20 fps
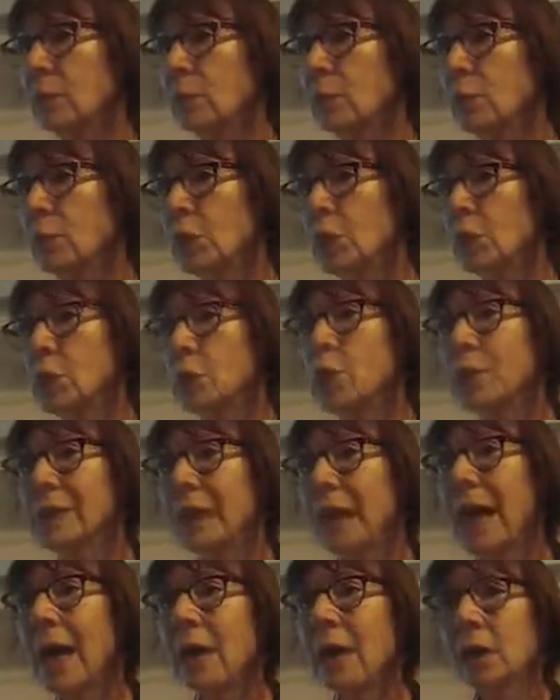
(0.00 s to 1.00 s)
which rules
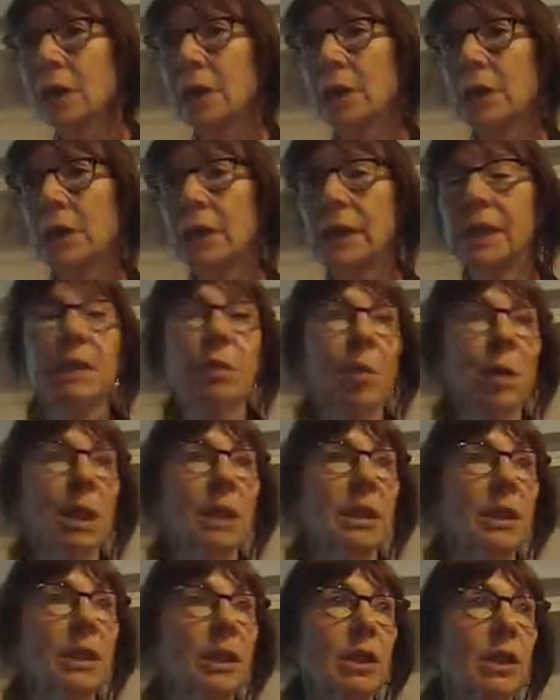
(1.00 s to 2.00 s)
out its
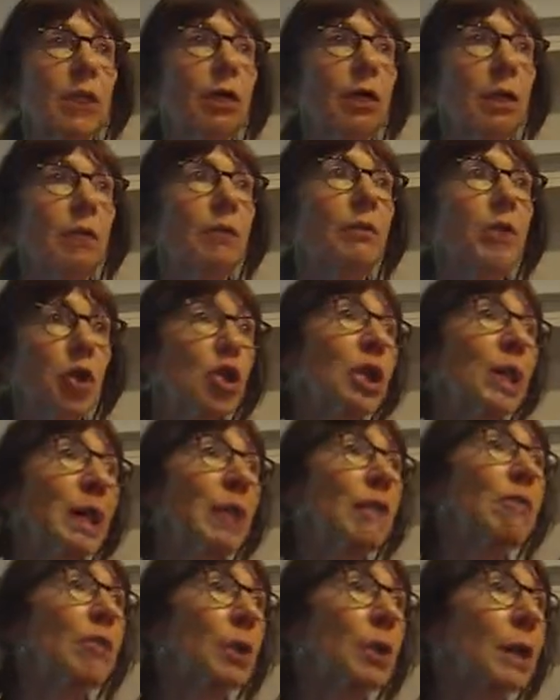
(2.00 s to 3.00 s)
ability to look at
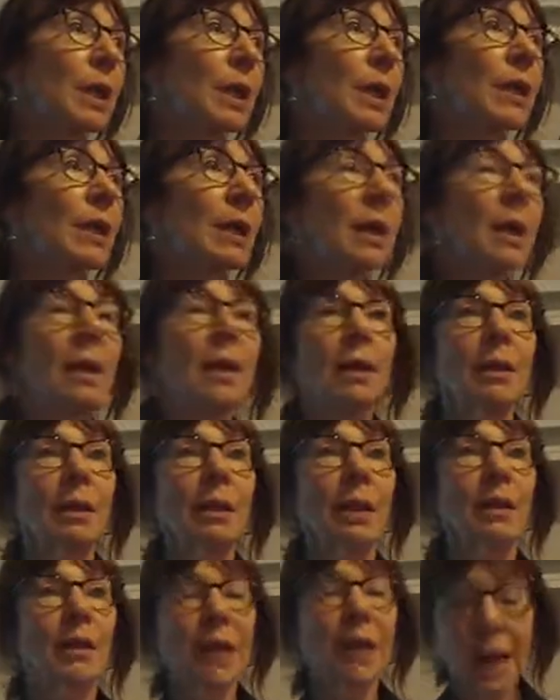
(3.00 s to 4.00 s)
virtually everything
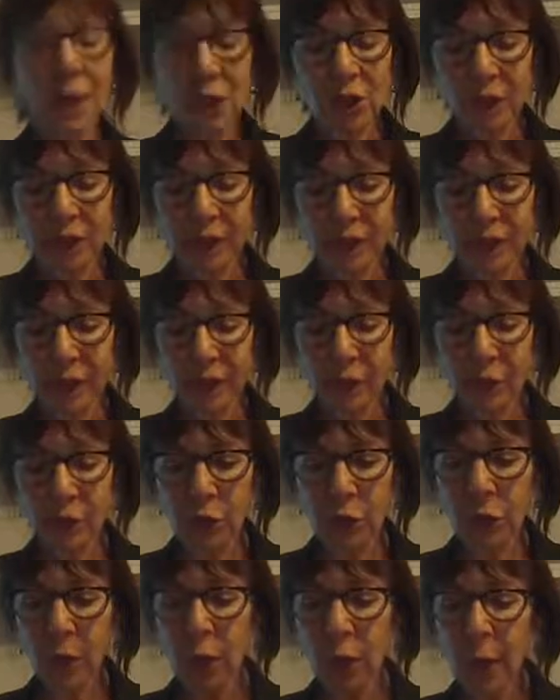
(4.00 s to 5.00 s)
that the agencies
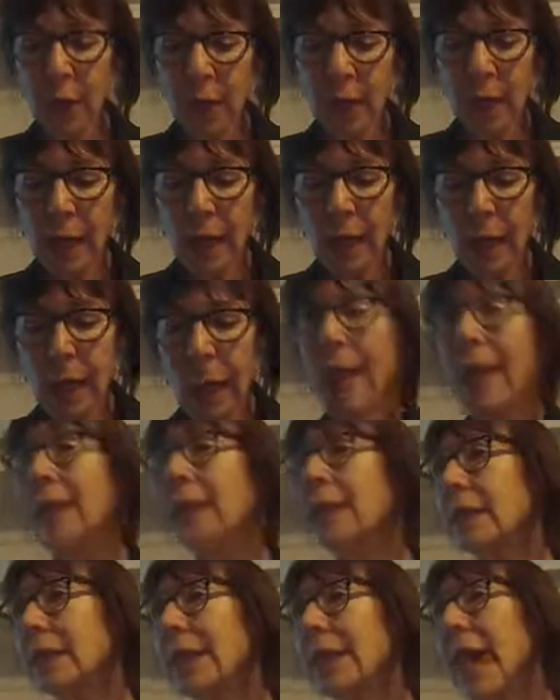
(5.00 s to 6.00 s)
do.
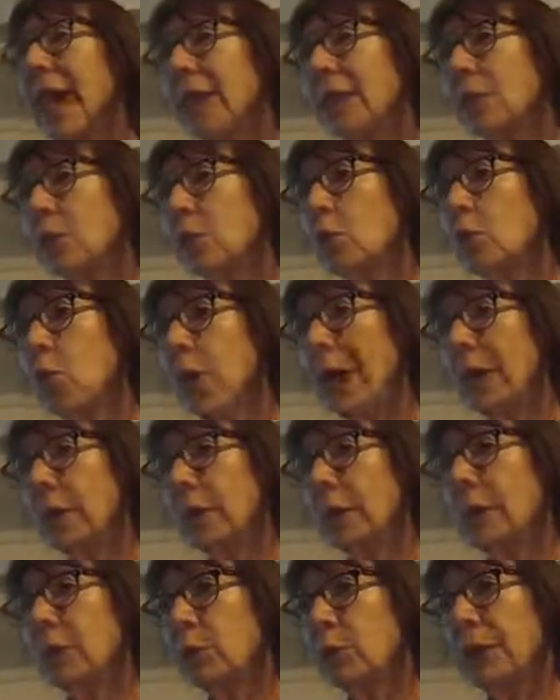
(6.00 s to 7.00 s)
And it can't
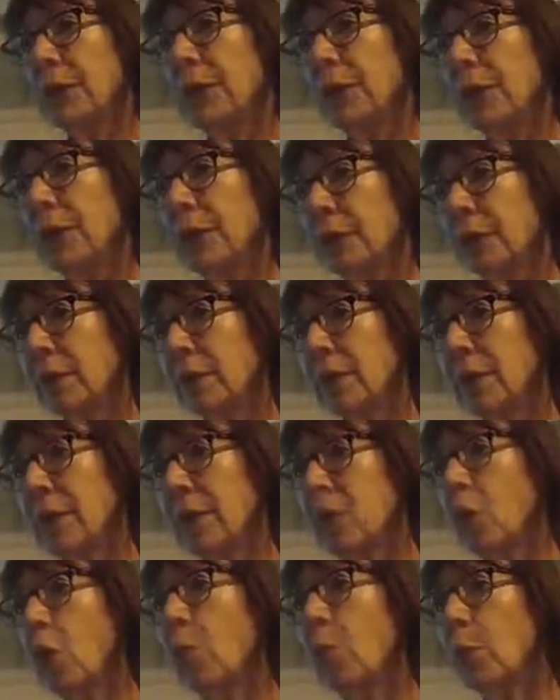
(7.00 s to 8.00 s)
inquire into anything
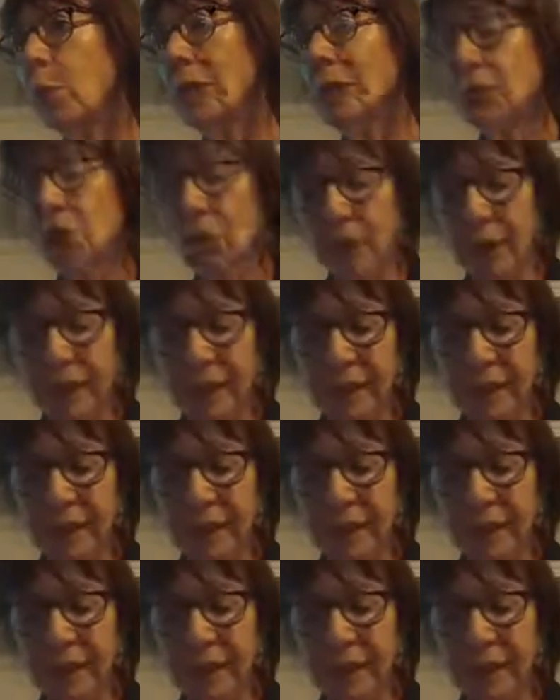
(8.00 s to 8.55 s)
that's operationally